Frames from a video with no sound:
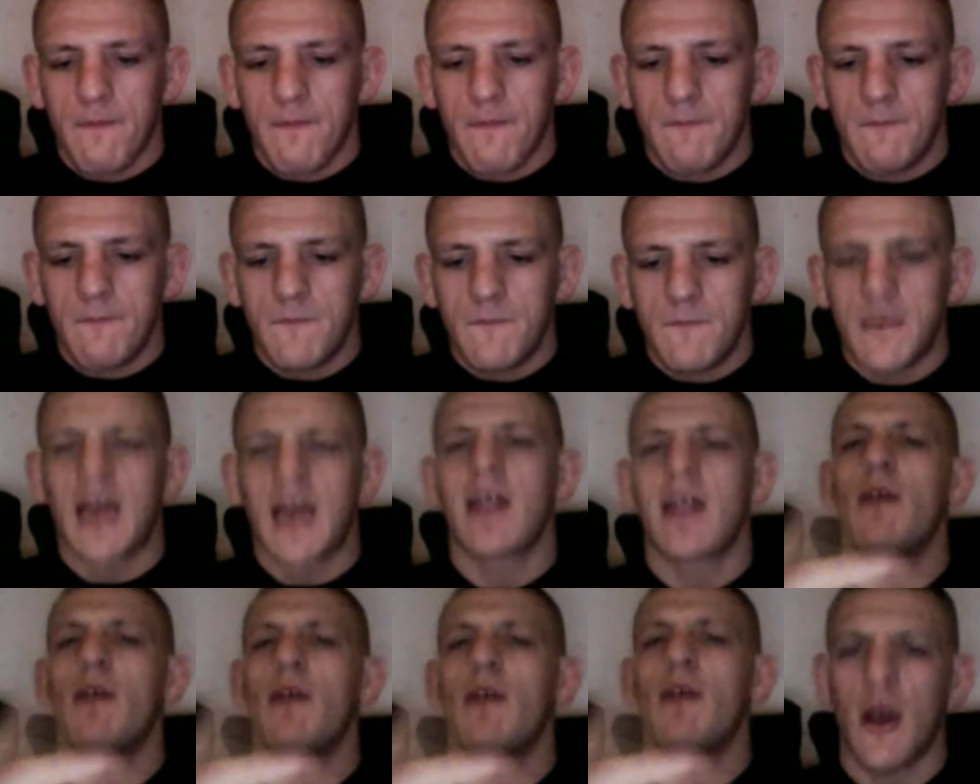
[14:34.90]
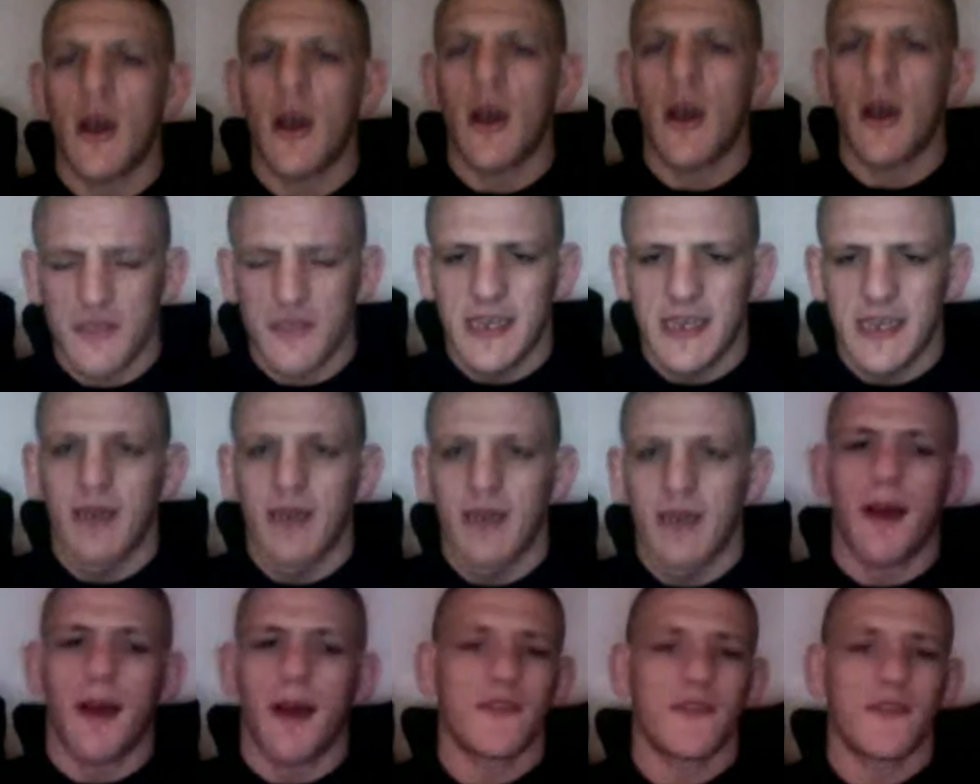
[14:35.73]
Yeah, I also did
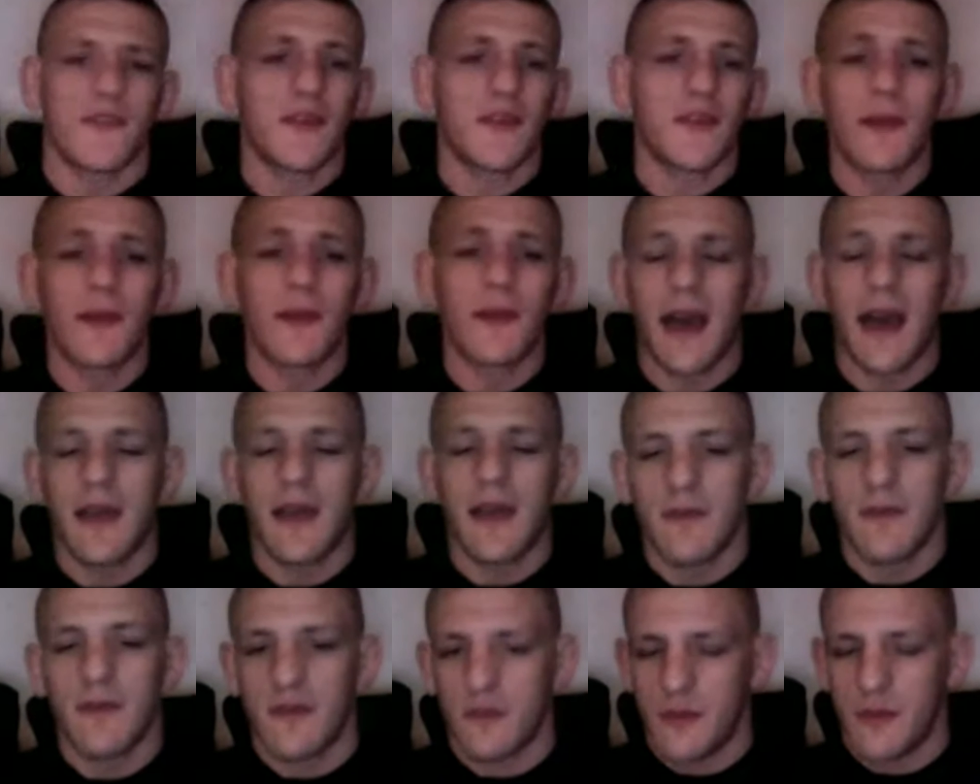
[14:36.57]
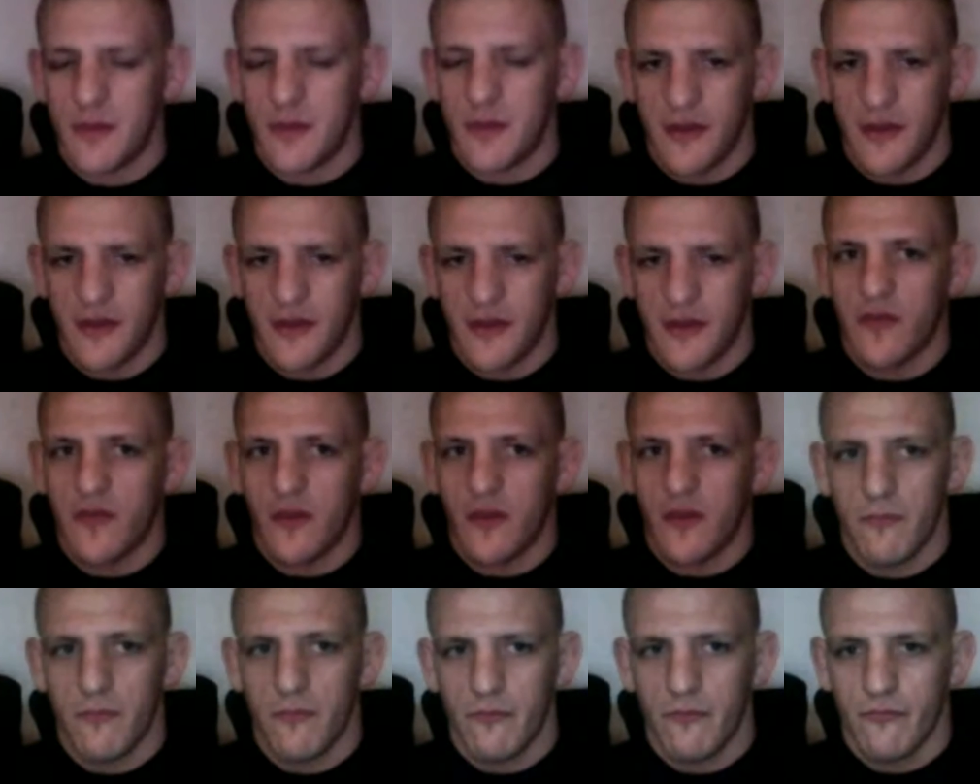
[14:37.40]
kickboxing. Some guy invites me to his gym.
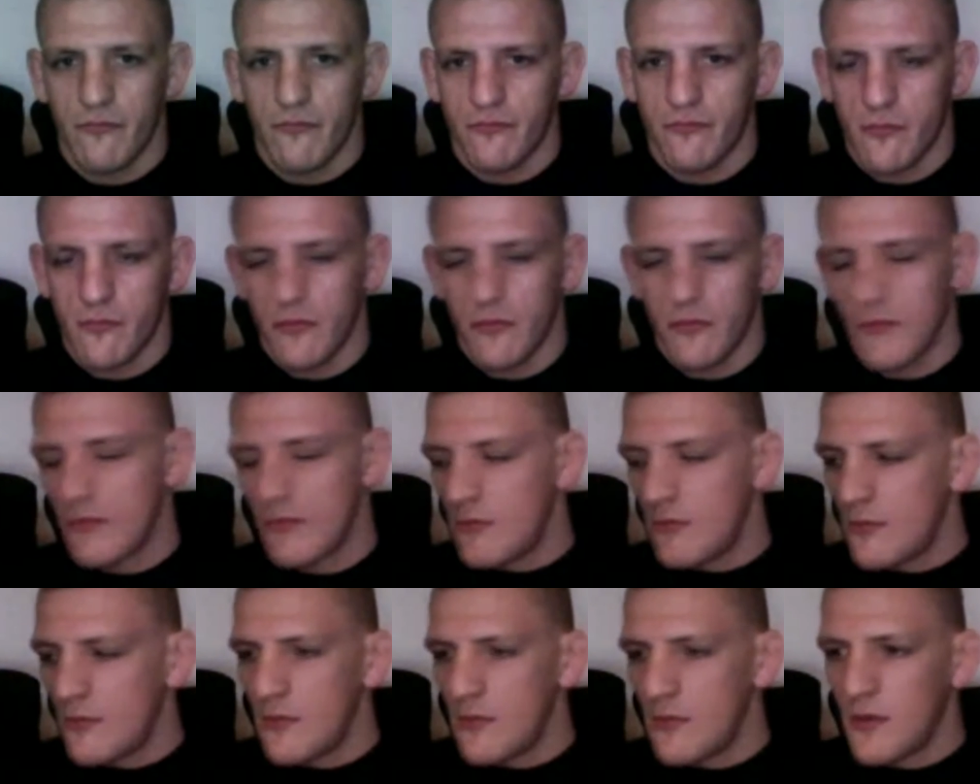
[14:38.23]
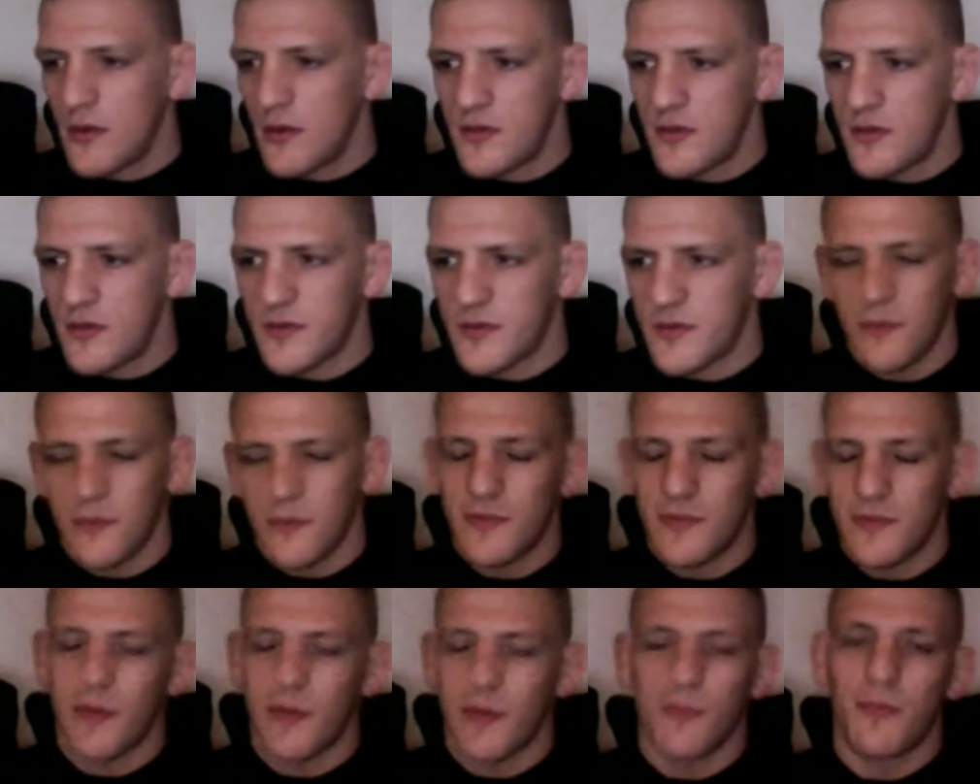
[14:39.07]

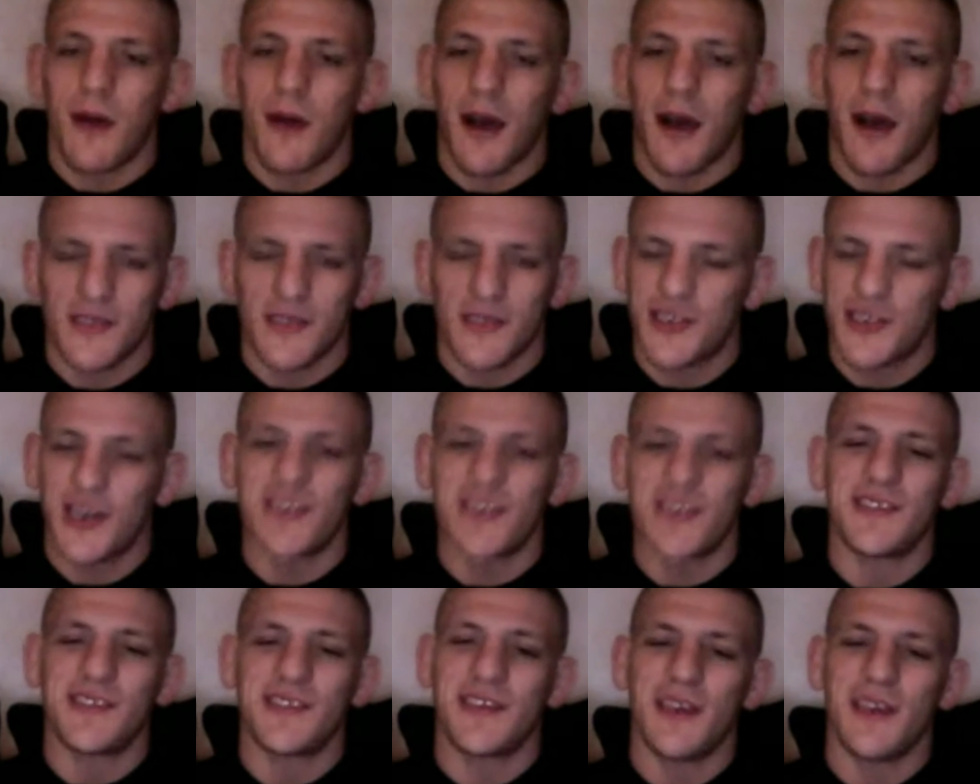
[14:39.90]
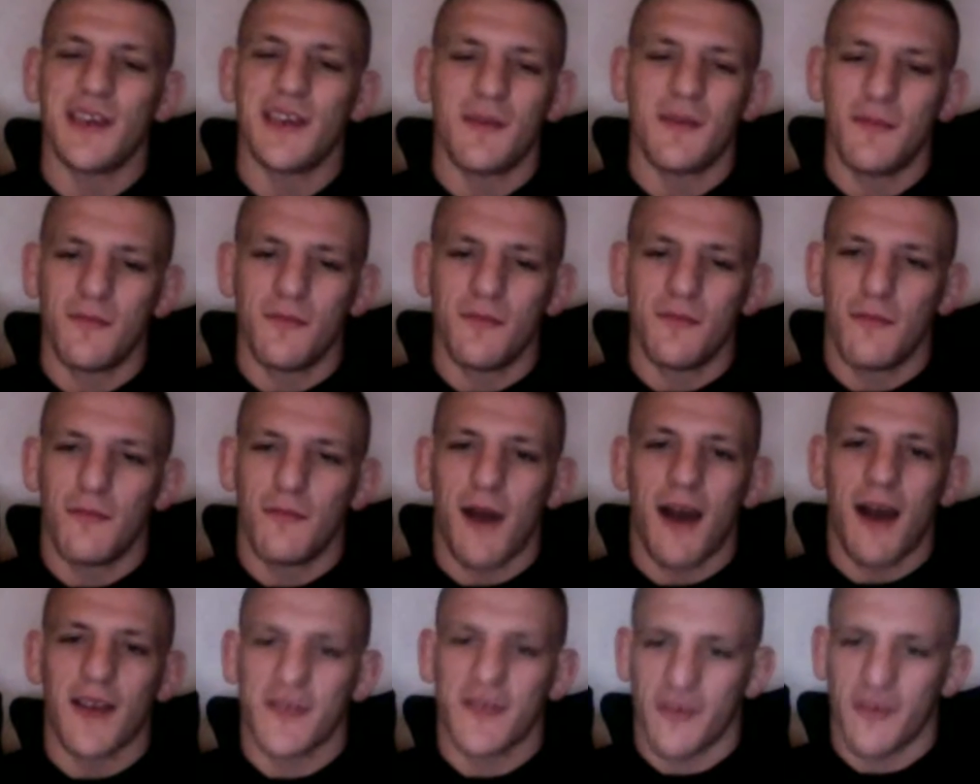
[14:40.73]
Some like shiesty
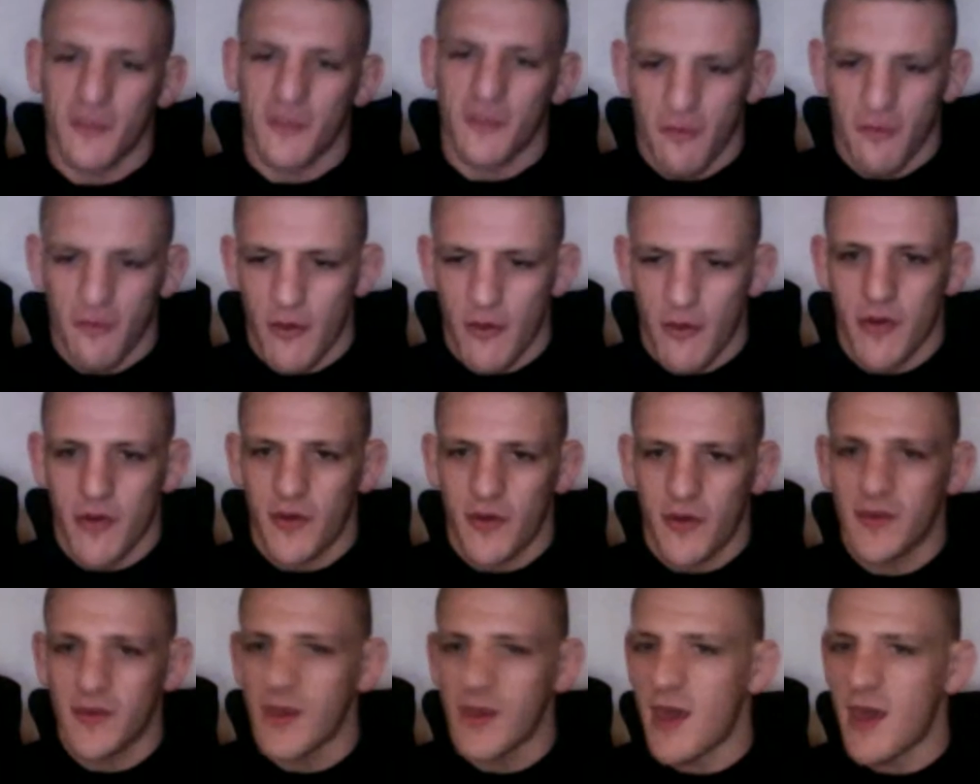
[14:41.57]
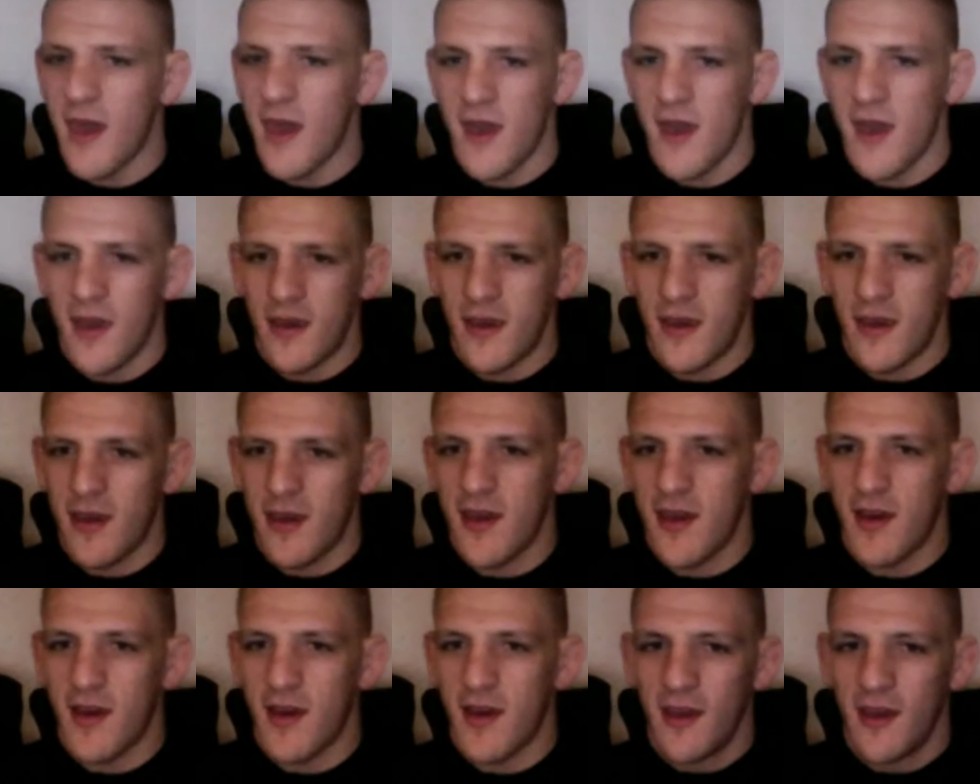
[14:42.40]
boxing promoter. He's like, hey,
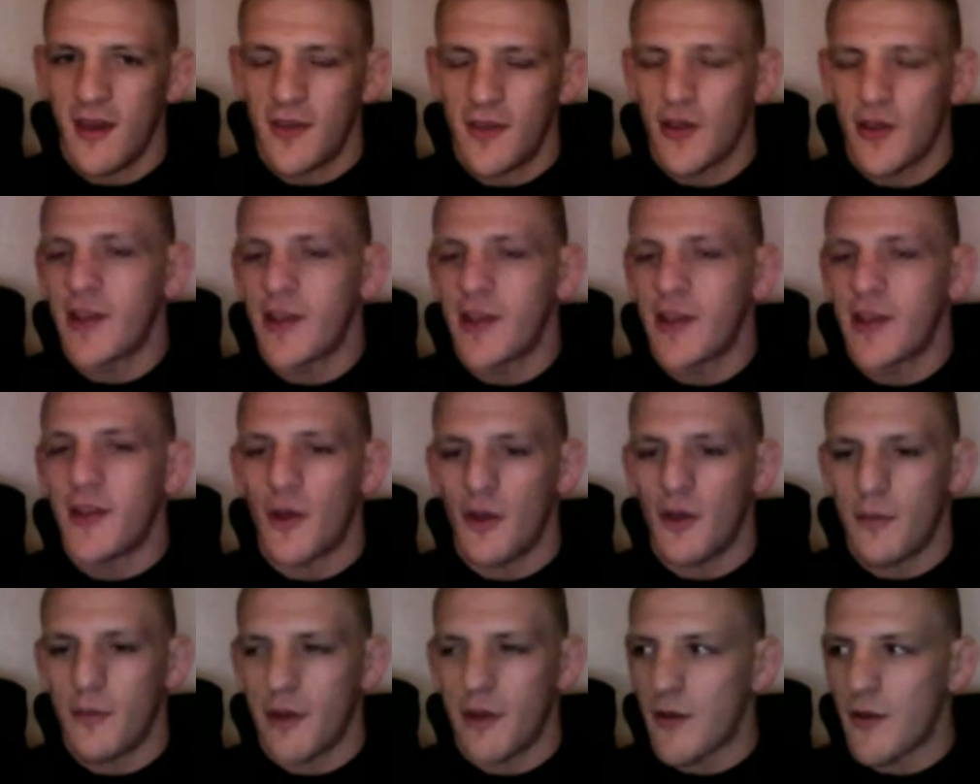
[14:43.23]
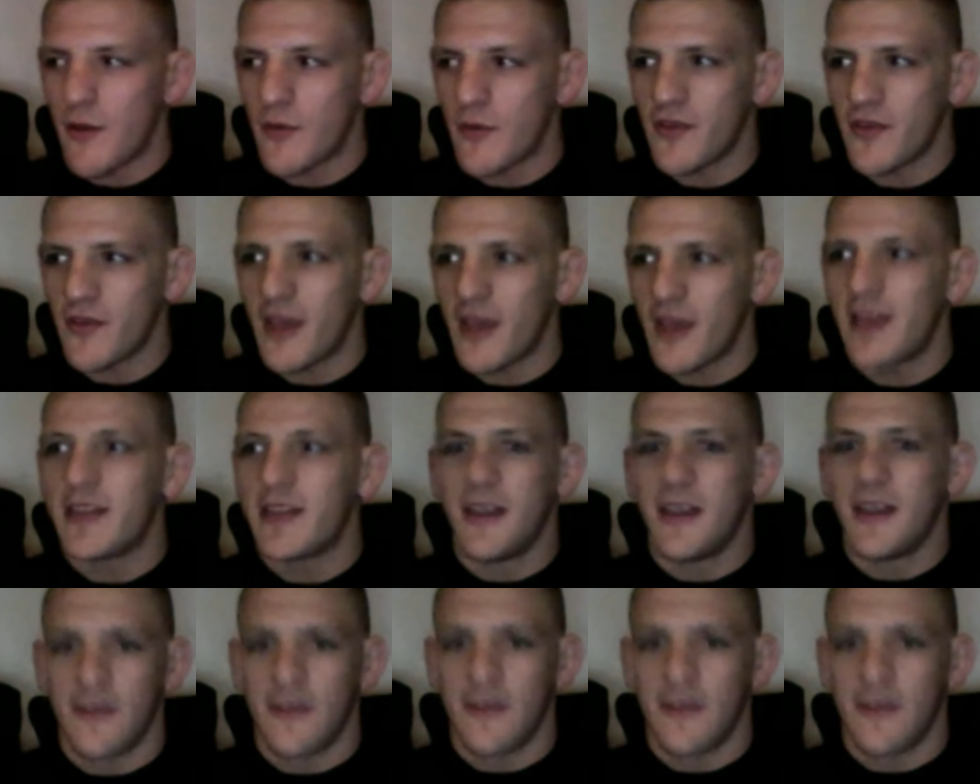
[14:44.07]
yeah. I didn't know anybody. I was 18.